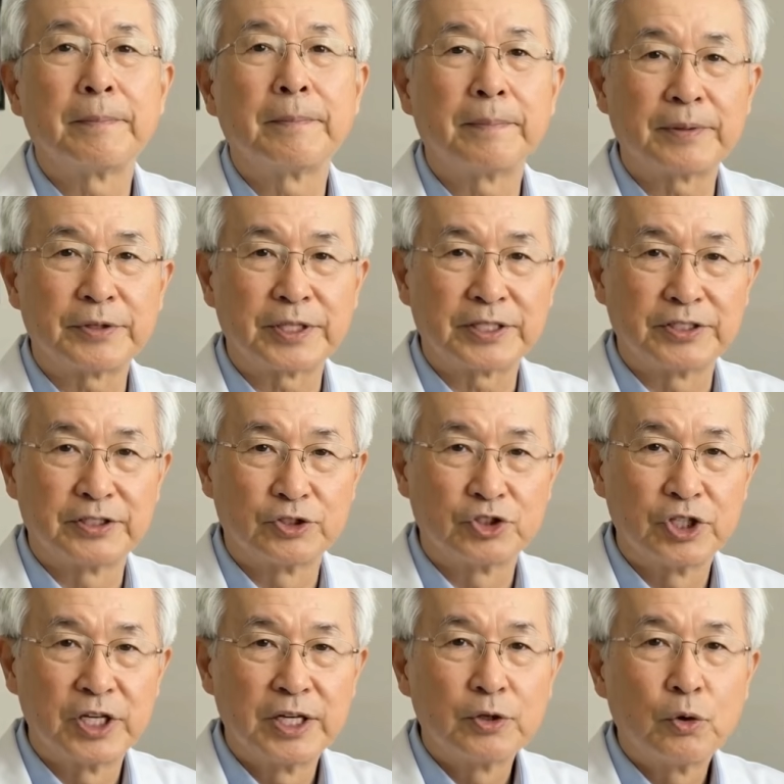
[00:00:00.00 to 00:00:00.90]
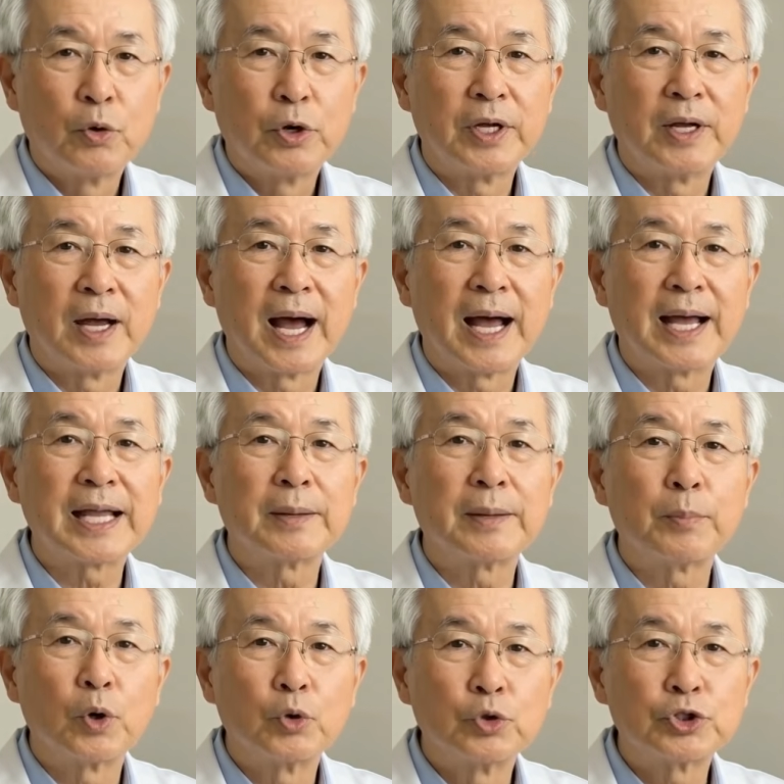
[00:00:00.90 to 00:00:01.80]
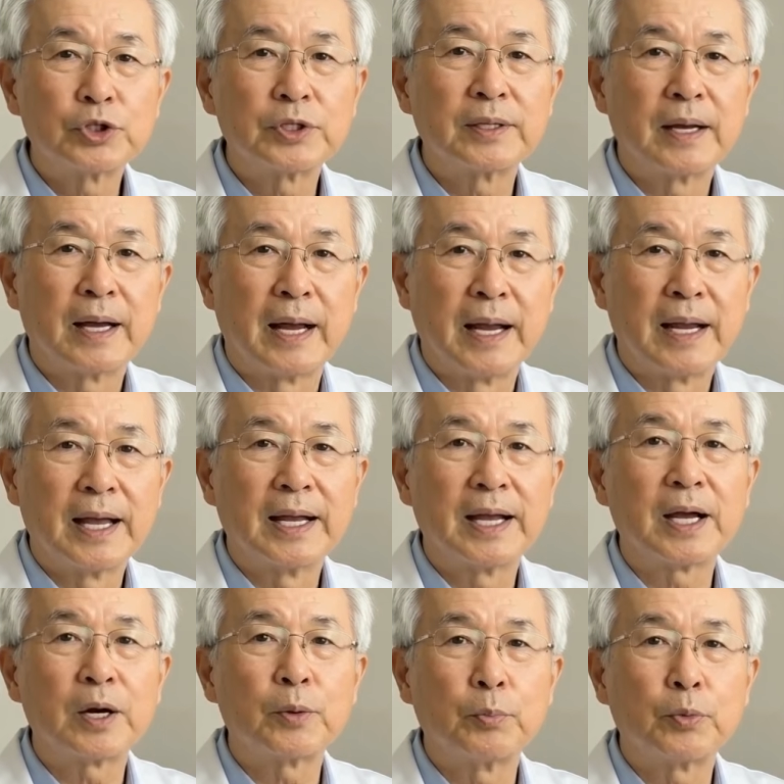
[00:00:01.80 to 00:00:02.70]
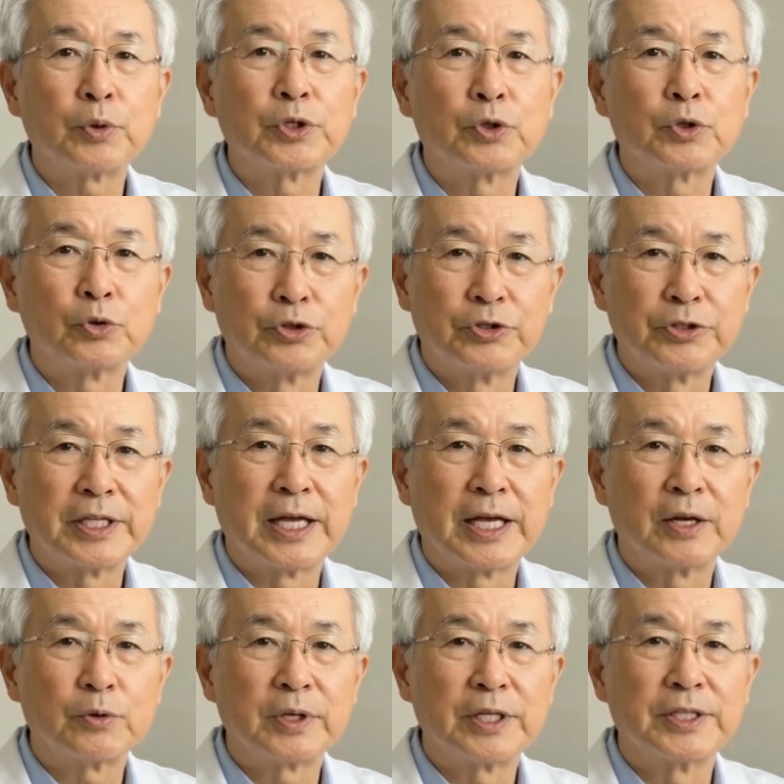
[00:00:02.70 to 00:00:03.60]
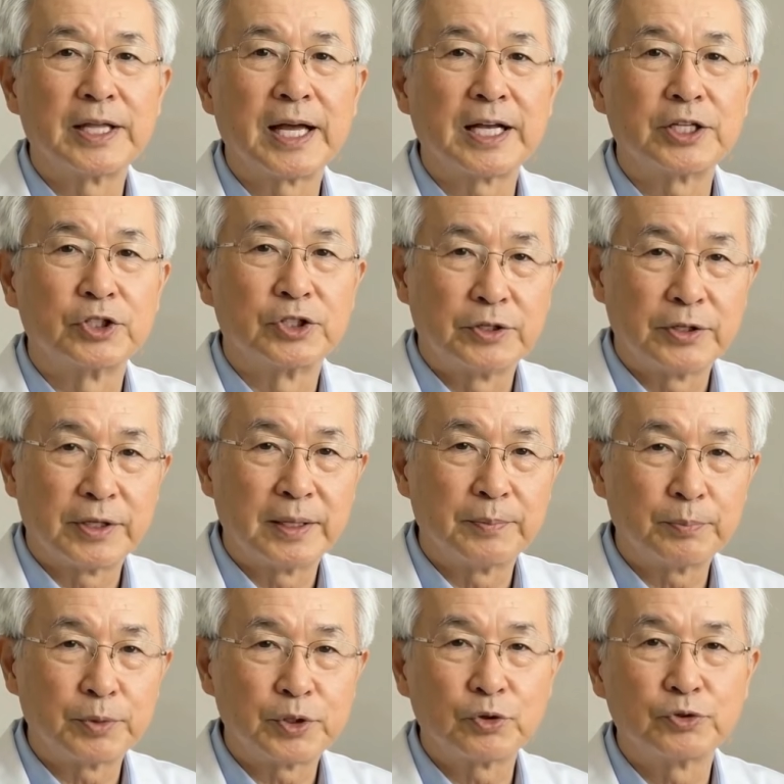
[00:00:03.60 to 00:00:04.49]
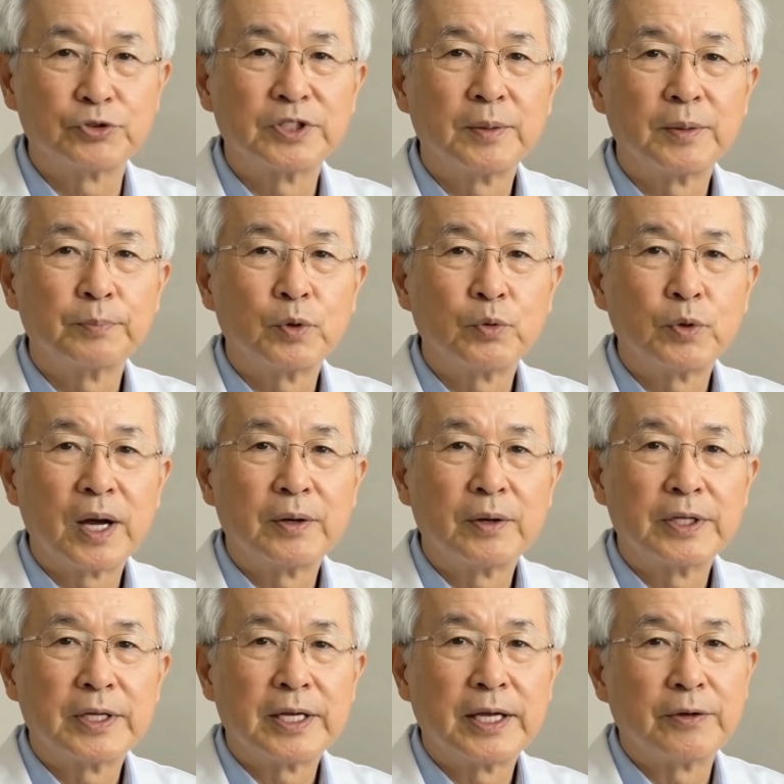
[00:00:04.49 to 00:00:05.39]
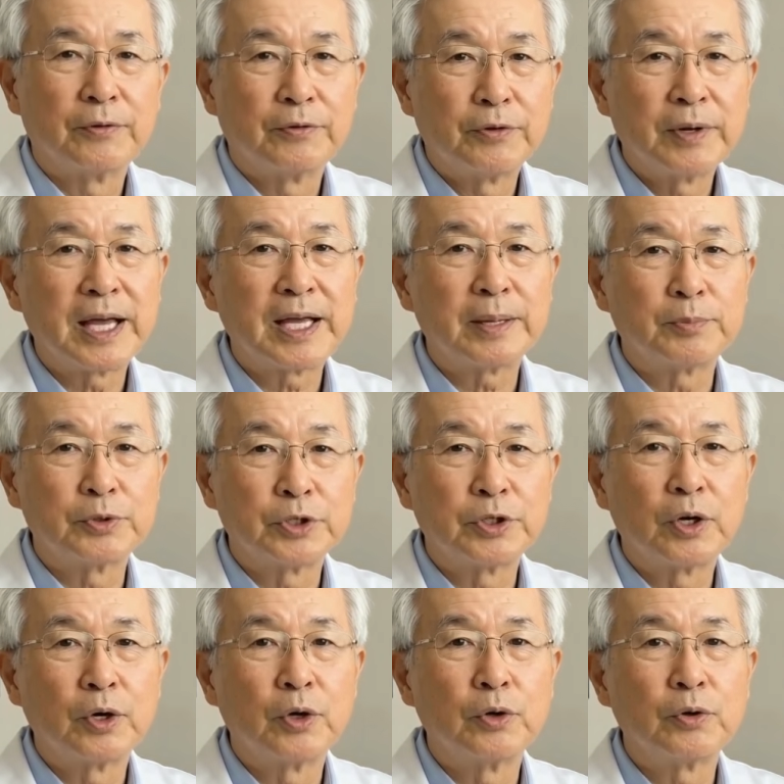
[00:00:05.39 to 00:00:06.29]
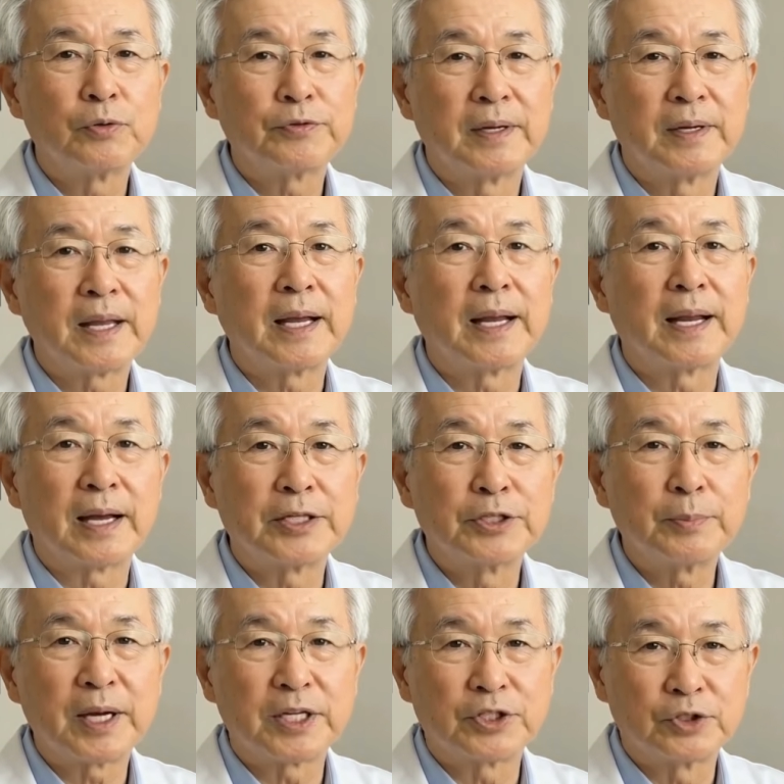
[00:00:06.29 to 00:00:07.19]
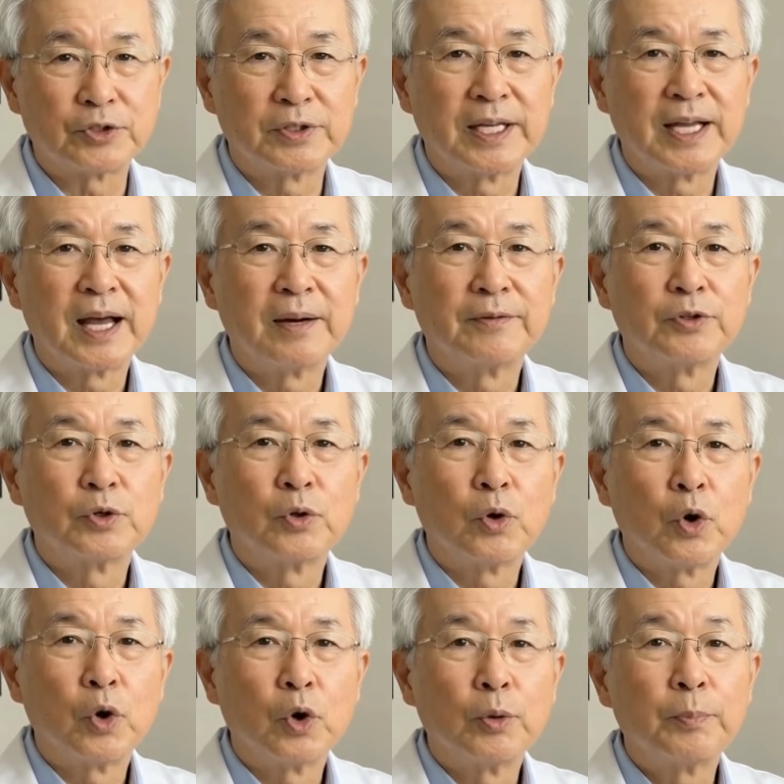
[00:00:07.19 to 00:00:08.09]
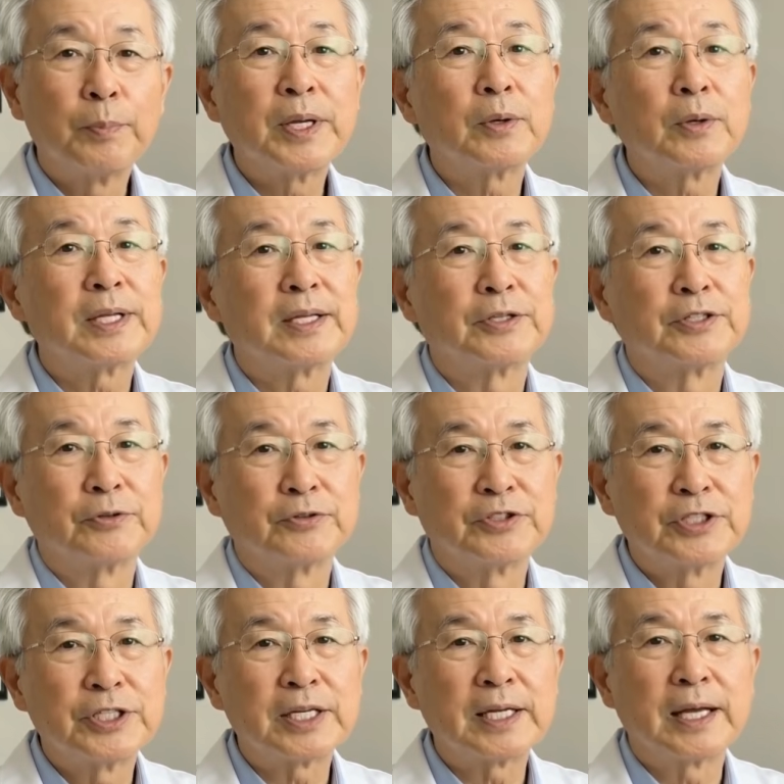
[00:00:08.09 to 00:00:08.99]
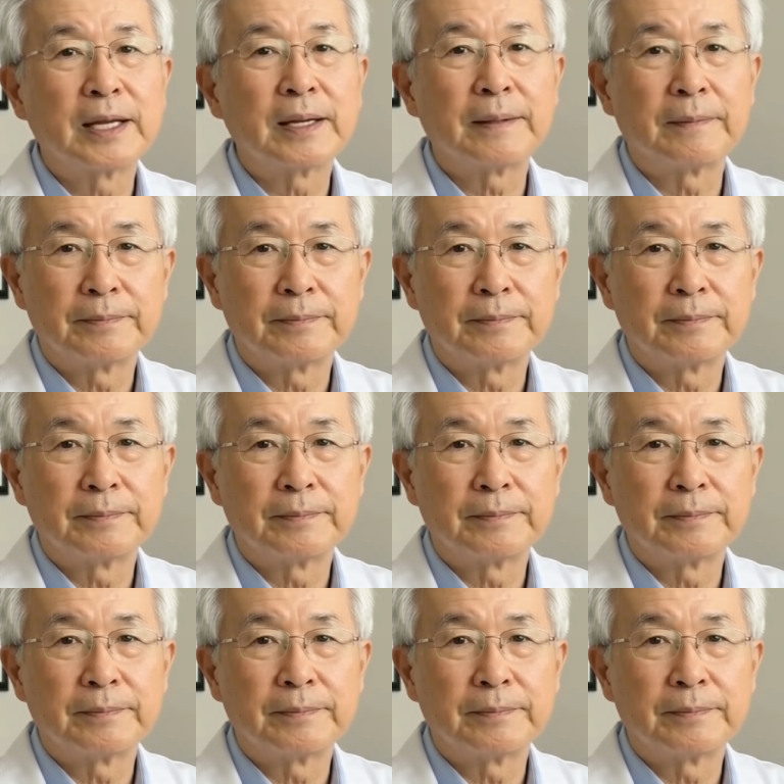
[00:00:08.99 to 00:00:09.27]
This gentle gliding motion can help reduce the irritation that builds up around an inflamed nerve, especially after long periods of sitting.